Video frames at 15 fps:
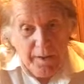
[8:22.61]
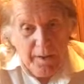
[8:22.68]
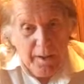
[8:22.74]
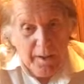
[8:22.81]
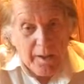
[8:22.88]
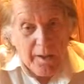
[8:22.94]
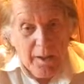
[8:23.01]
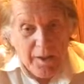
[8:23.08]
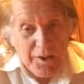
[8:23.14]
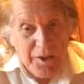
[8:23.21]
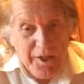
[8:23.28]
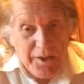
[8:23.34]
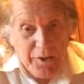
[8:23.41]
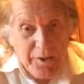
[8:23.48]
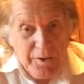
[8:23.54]
a
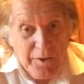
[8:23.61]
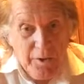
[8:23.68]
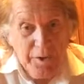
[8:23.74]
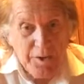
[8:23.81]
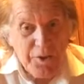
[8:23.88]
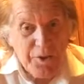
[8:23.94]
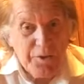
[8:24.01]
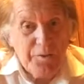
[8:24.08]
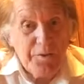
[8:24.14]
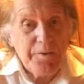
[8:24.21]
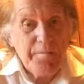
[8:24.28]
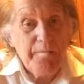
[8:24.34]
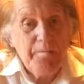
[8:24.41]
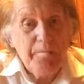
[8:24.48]
class action lawsuit